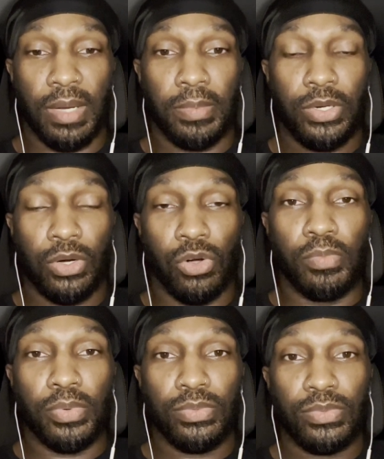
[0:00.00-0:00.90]
cope
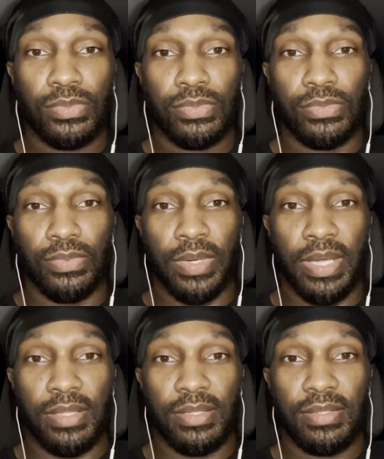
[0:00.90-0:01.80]

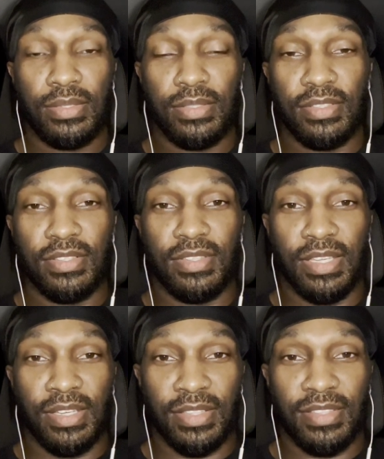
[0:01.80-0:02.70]
with
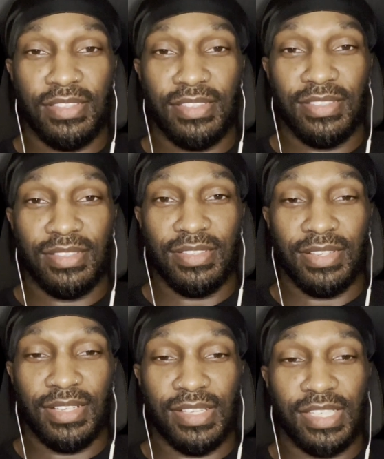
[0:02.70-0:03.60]

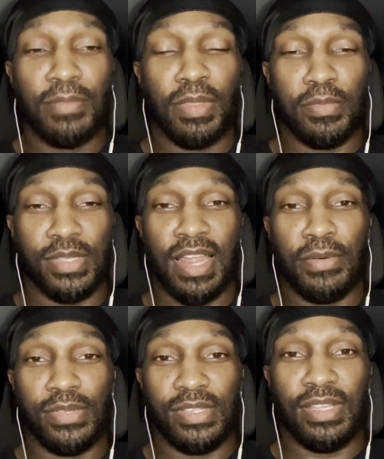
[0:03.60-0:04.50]
the symptoms that I was